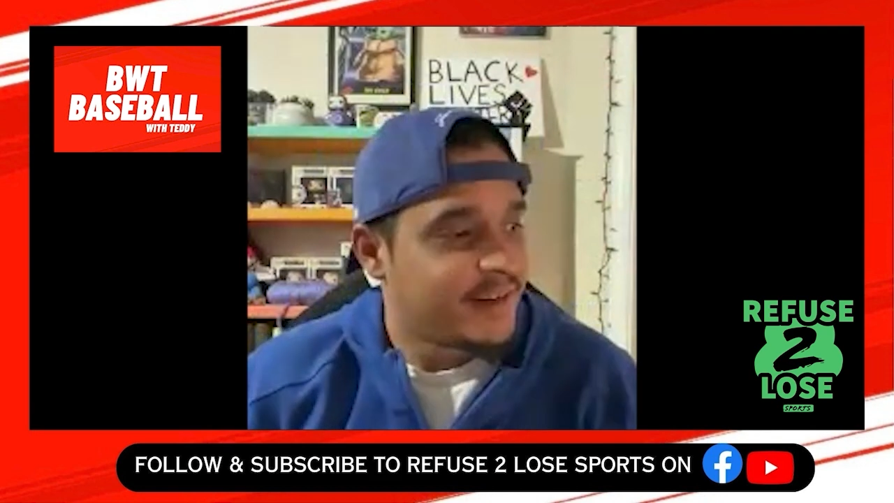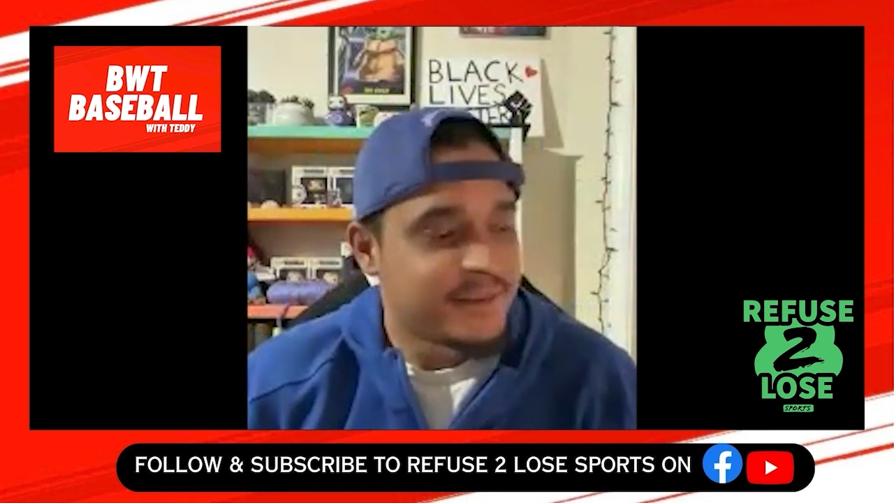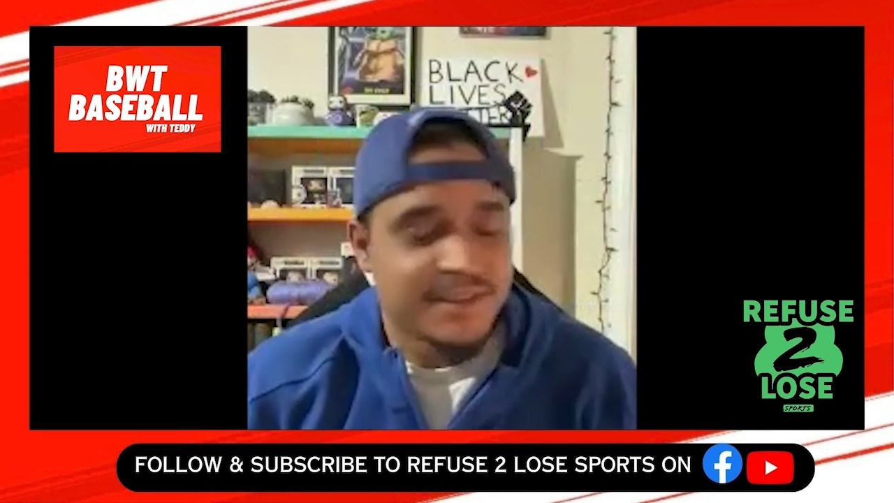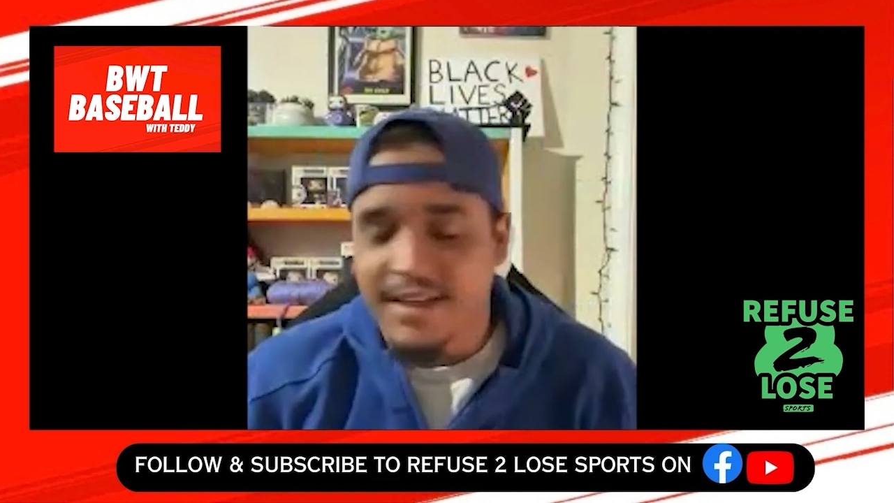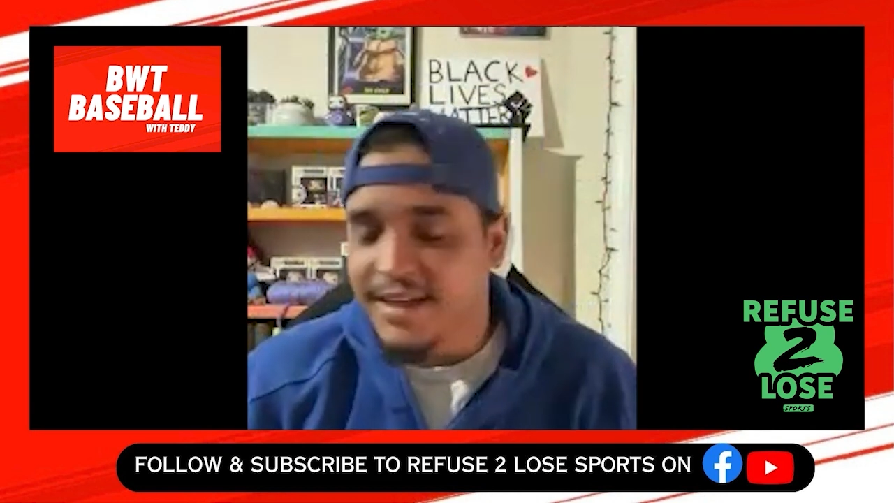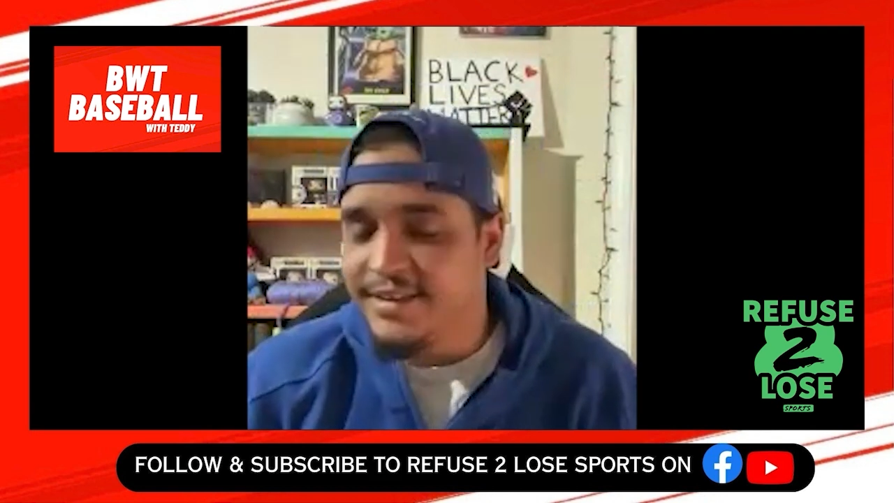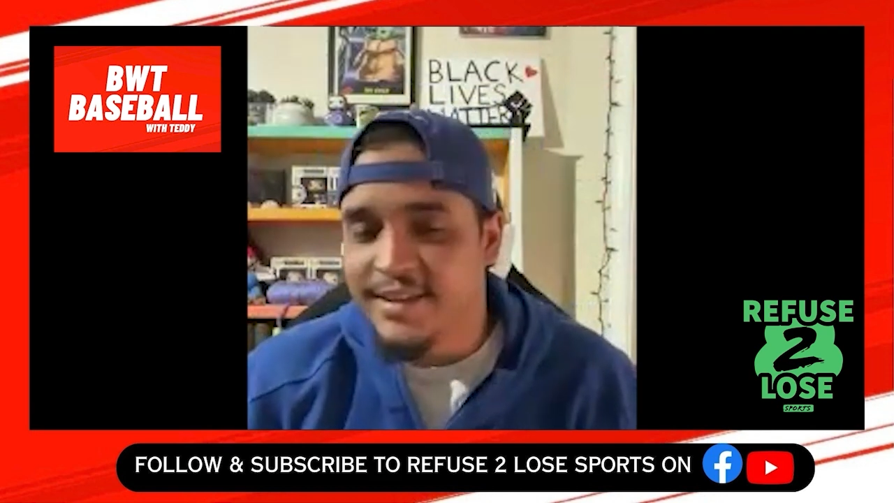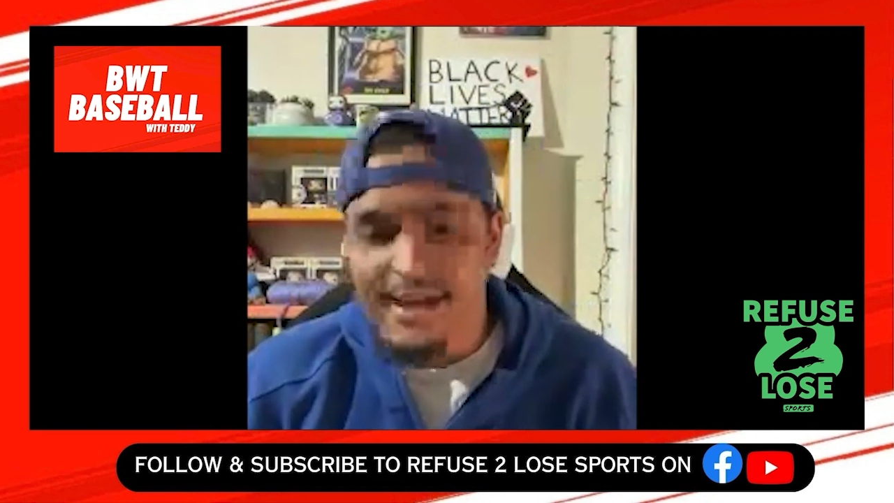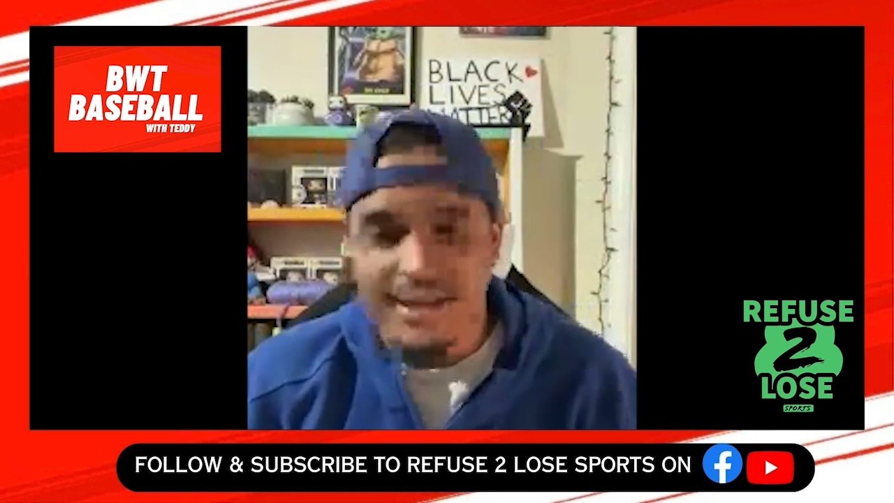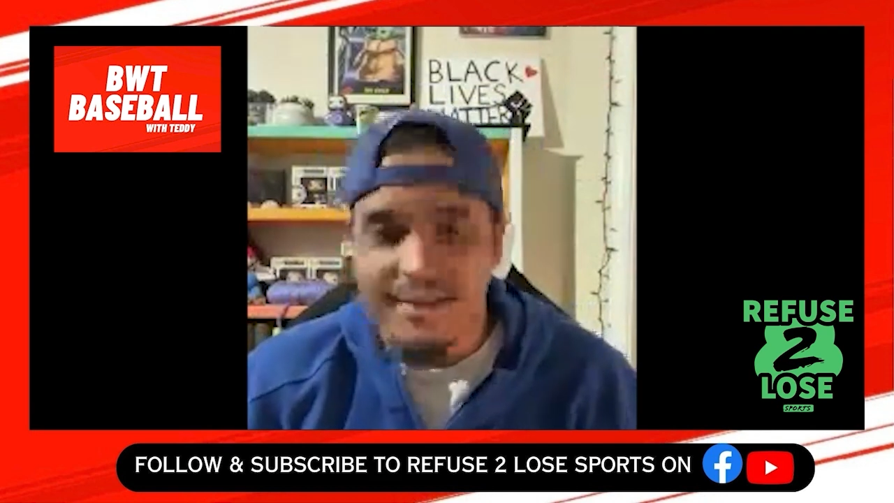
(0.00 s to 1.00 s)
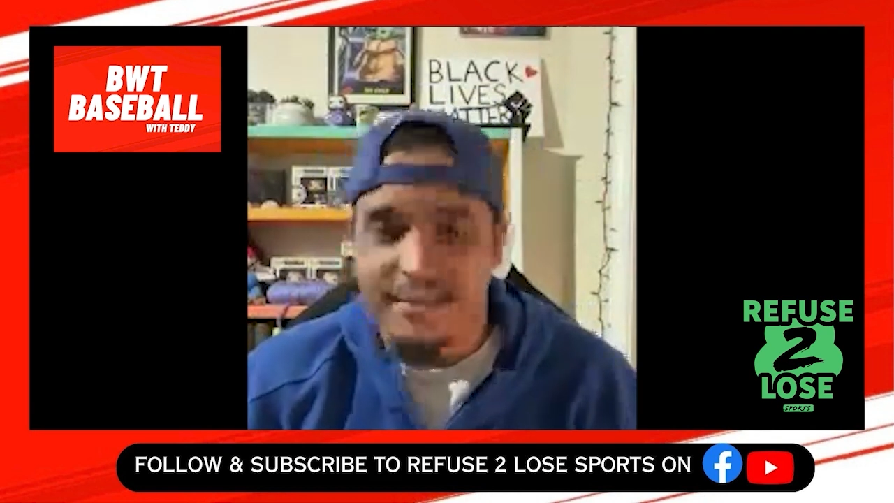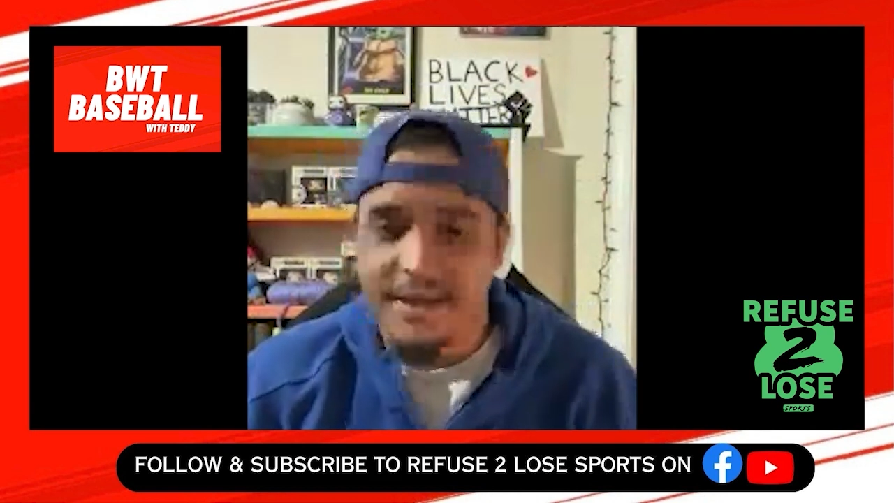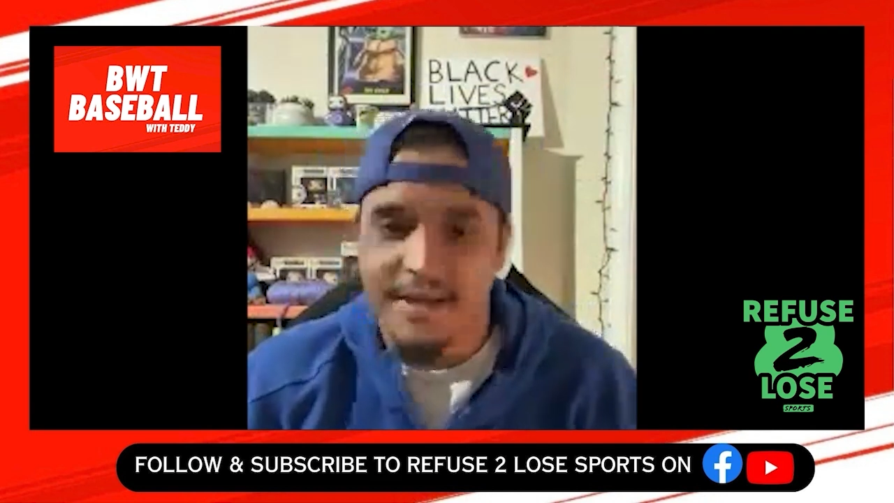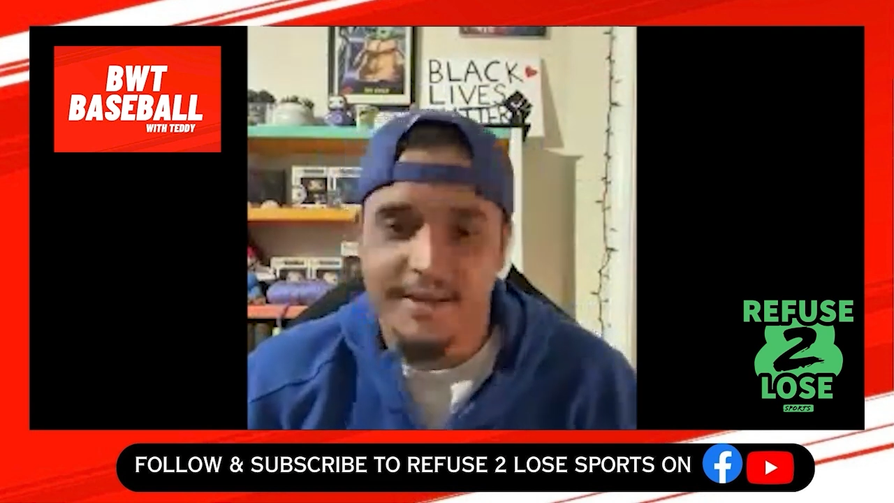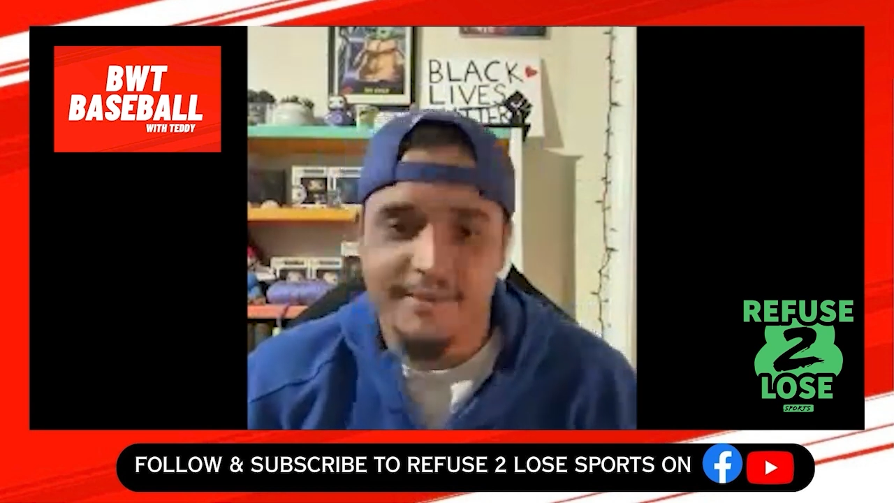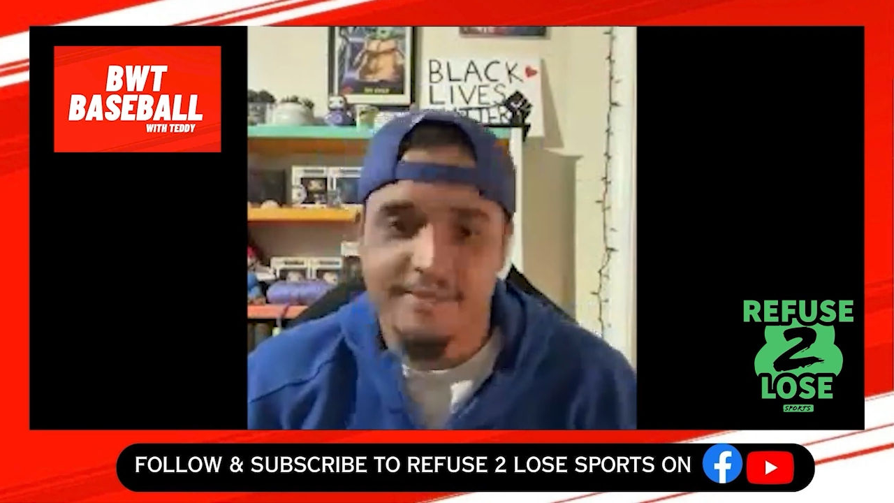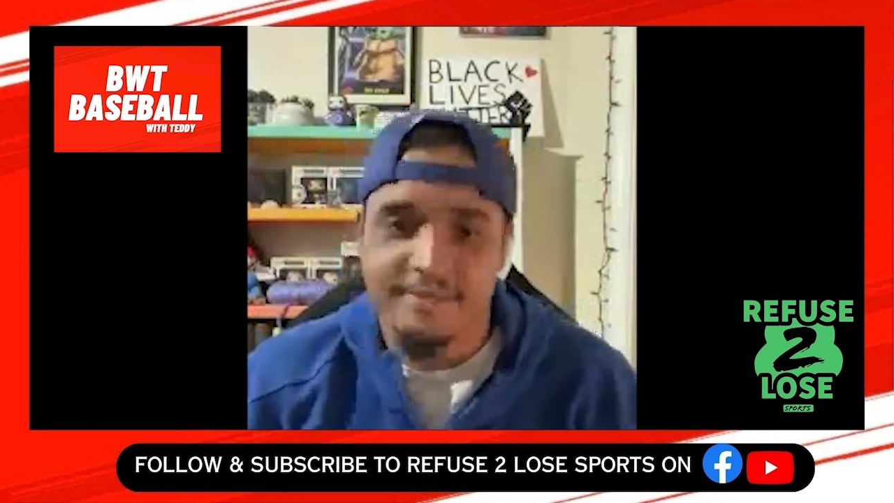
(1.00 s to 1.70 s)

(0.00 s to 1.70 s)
I'm just like, damn, man.